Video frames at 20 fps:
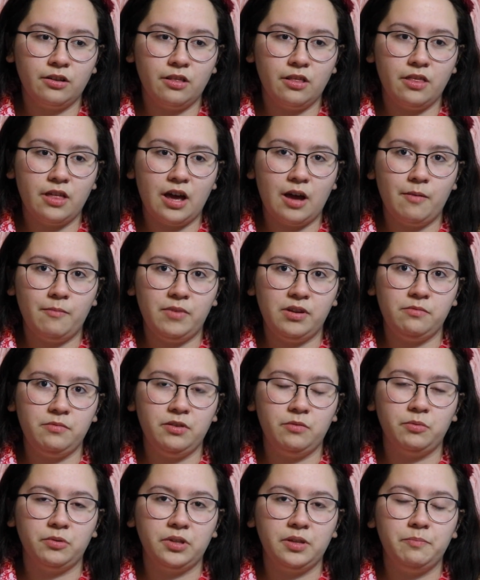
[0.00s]
that made
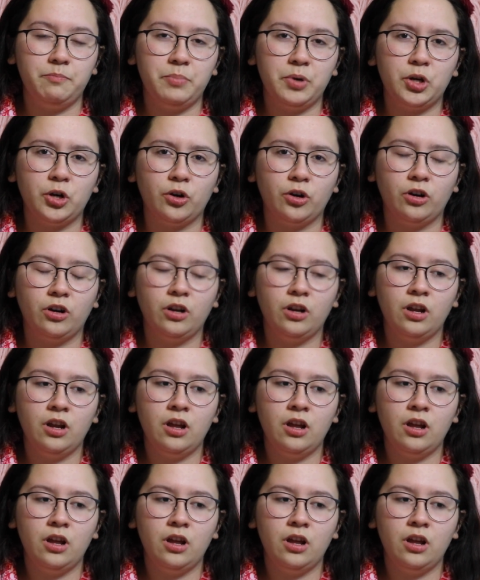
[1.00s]
me really bitter.